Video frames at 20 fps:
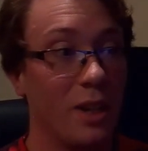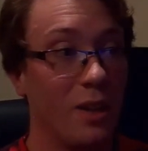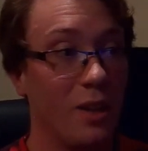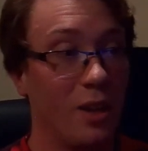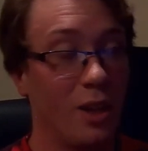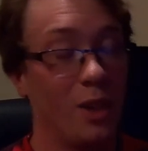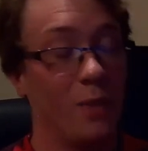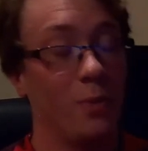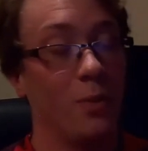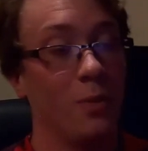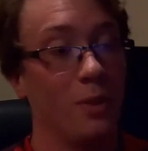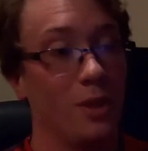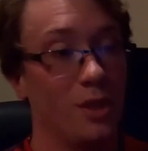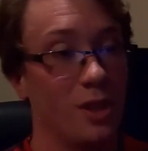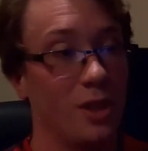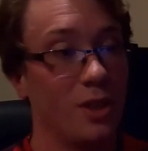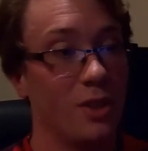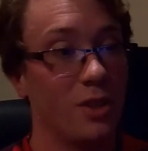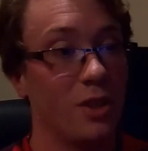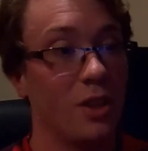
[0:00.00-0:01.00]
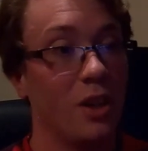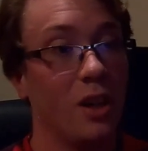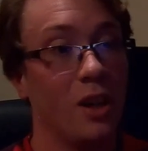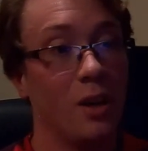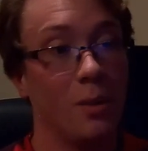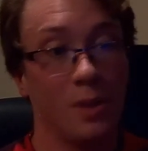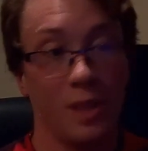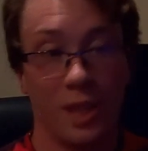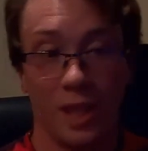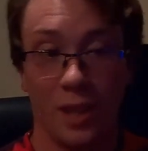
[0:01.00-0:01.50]
like what we just saw
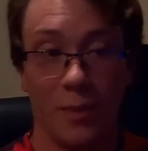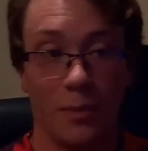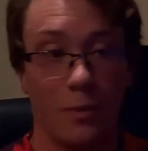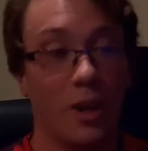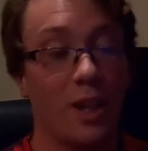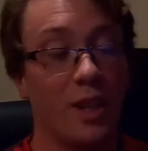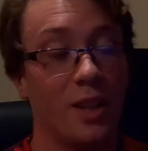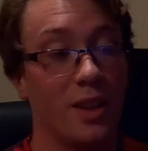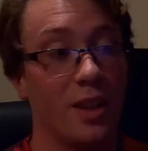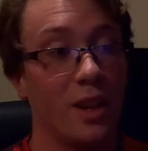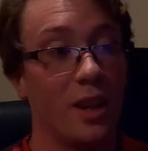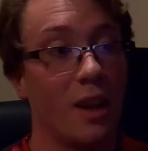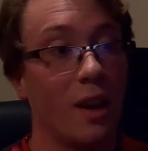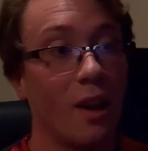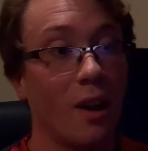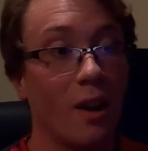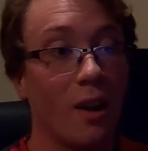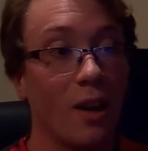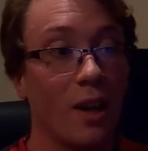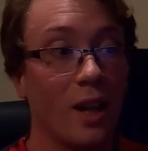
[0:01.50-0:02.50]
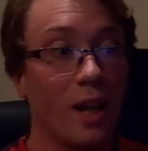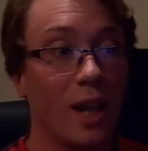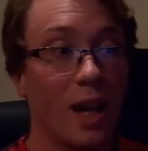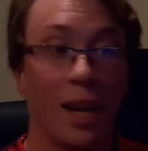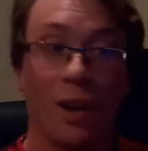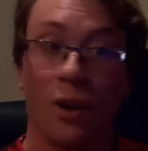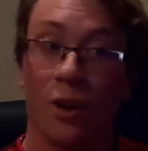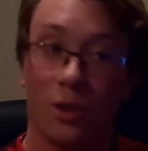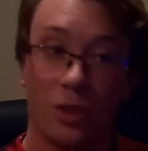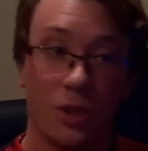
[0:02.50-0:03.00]
with him right there.
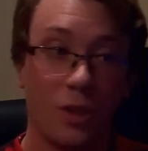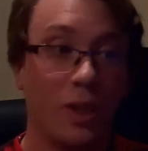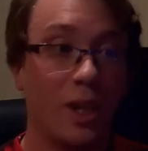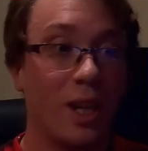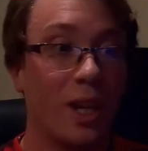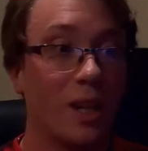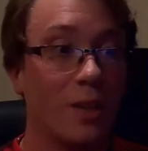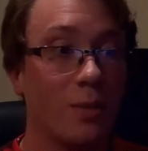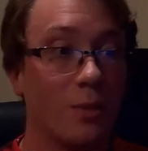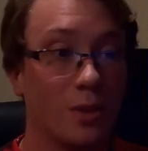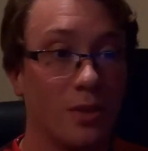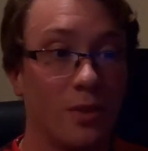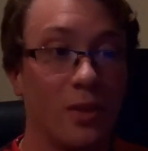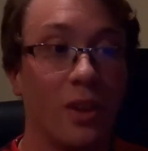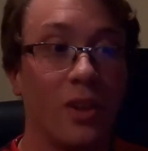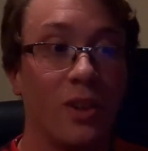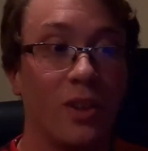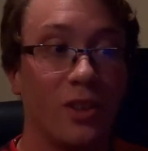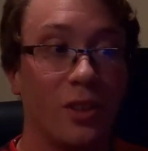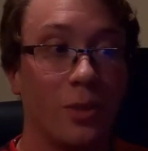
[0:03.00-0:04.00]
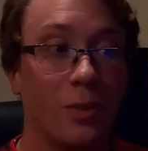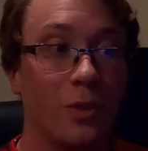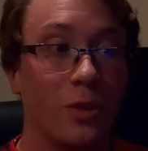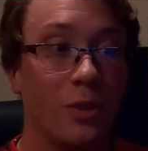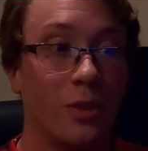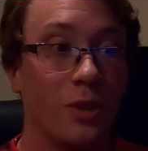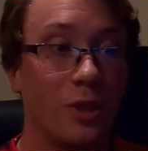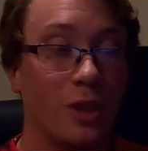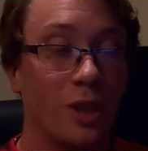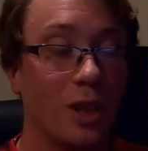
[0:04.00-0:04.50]
And also, again, it was a very similar
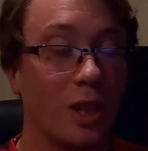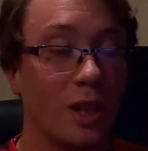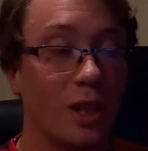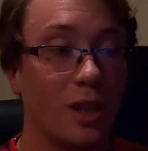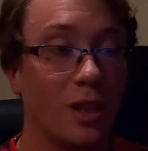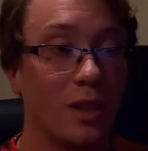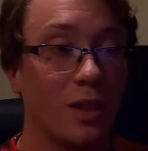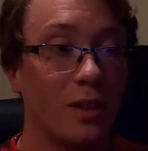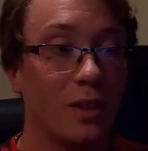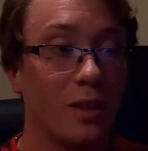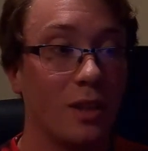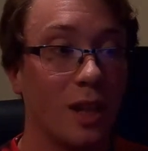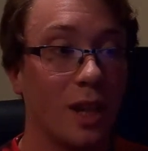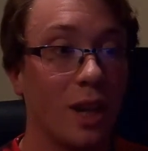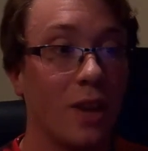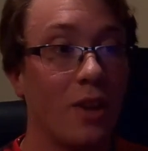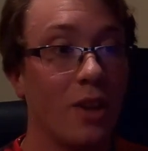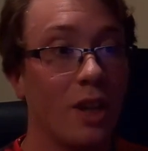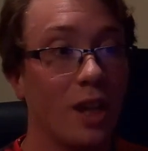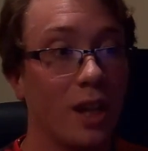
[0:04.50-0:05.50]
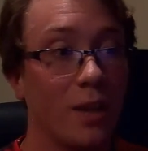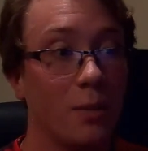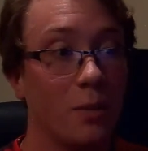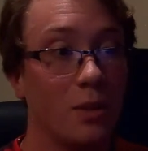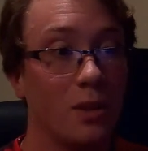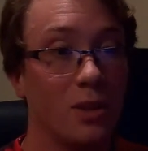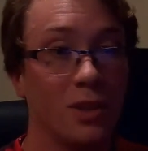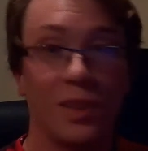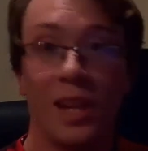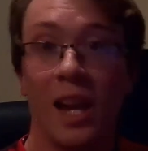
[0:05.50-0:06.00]
looking area. It
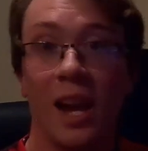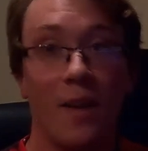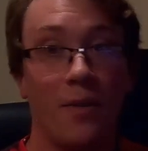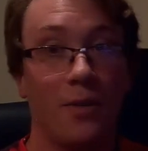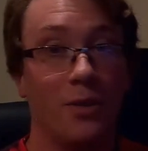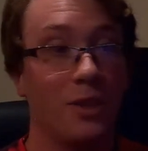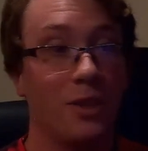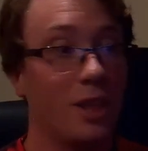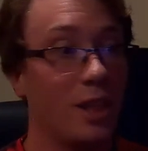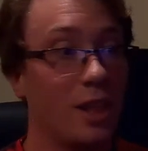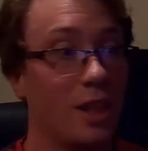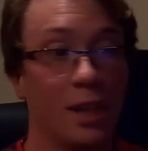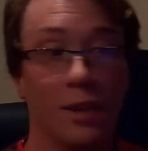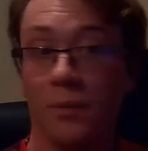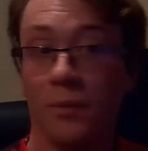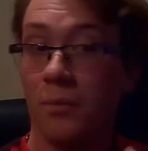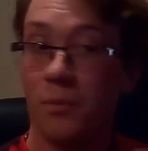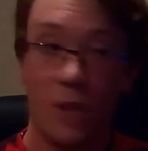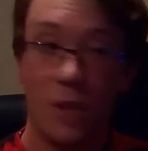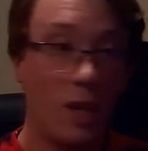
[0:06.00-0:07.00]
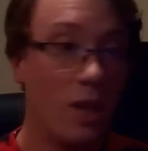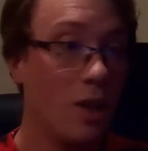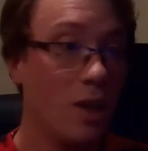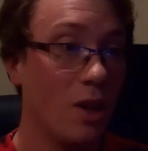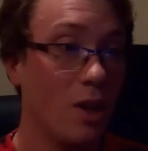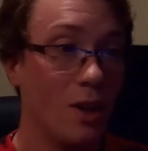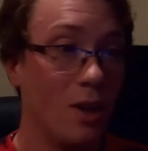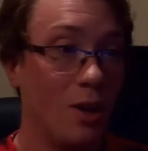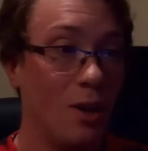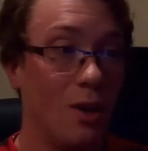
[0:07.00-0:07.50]
was scaffolding and
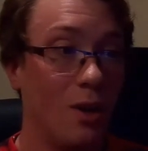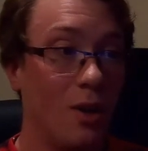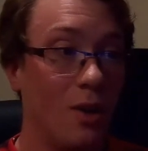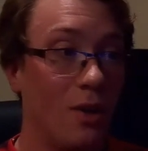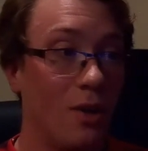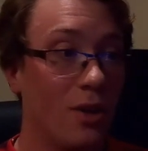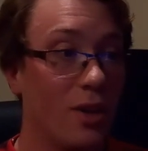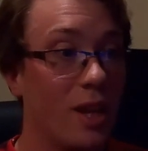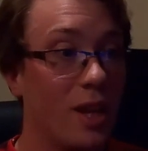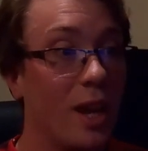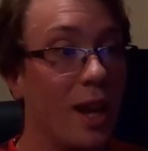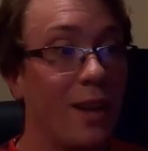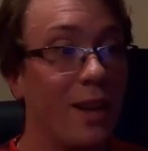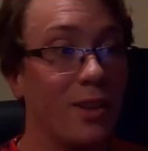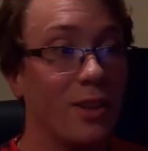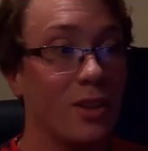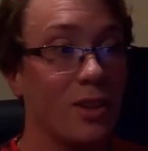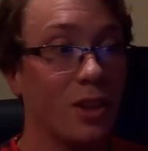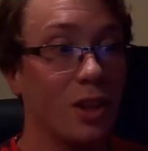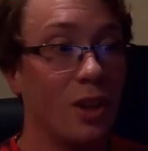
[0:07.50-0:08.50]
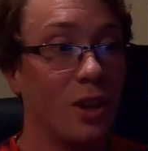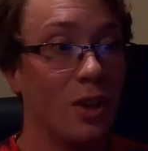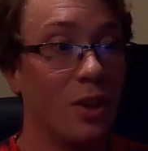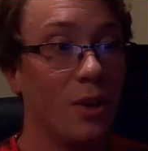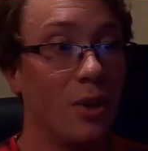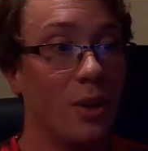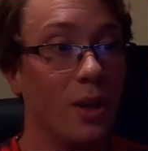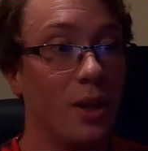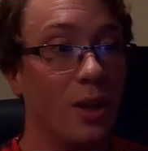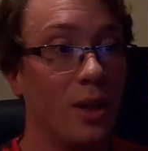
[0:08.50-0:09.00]
all that.
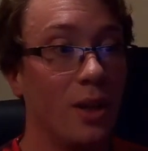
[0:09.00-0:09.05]
So